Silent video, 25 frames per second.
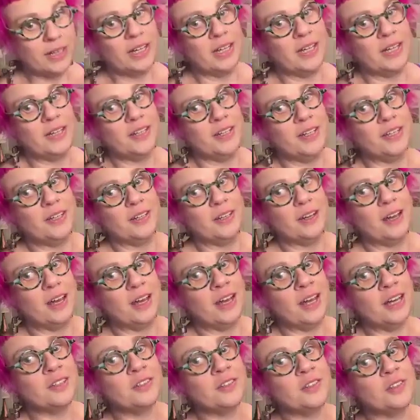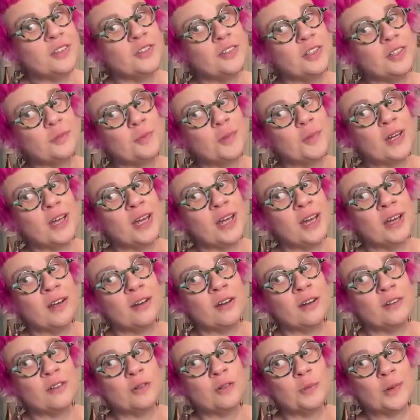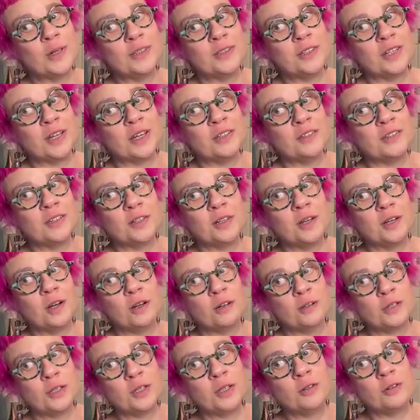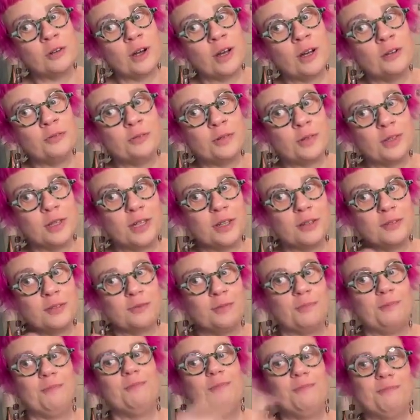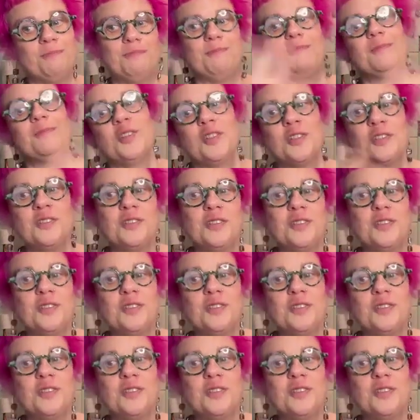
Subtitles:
Ahi. I had to stick my head under my desk and ugly cry for like just,